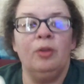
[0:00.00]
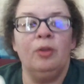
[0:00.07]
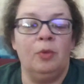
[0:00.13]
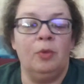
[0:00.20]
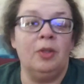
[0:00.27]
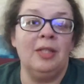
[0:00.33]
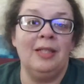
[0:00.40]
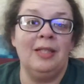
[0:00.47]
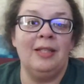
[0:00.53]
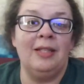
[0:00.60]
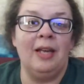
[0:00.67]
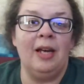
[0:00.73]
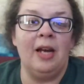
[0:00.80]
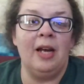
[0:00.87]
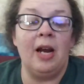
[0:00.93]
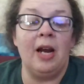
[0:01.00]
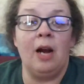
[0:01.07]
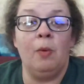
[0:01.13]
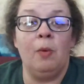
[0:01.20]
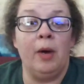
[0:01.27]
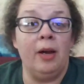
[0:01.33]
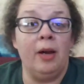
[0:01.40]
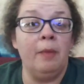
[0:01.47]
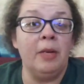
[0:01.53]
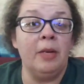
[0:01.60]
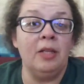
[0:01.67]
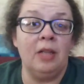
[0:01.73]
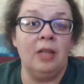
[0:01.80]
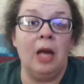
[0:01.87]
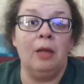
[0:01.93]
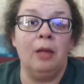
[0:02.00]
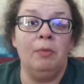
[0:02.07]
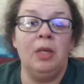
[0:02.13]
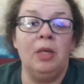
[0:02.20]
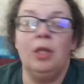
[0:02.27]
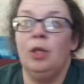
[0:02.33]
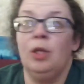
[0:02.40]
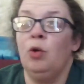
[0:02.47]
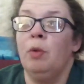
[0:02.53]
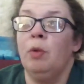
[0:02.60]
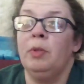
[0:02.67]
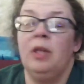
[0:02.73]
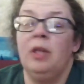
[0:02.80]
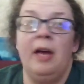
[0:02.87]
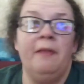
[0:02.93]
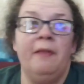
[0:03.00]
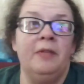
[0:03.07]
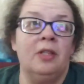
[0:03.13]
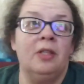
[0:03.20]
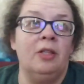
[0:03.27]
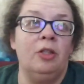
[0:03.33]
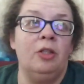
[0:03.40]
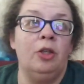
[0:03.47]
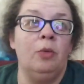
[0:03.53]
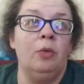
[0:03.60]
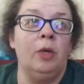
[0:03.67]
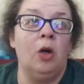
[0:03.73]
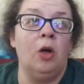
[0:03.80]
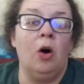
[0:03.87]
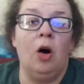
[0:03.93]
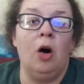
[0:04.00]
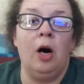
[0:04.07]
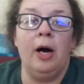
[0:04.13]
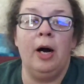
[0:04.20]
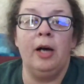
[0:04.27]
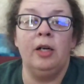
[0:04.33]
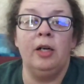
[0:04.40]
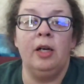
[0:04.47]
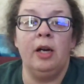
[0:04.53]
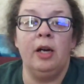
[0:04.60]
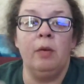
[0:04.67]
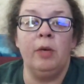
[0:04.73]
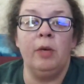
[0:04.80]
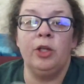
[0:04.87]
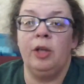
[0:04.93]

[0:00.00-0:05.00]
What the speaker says: the world's insane, and I don't want anybody telling me that normal life is continuing on in any way,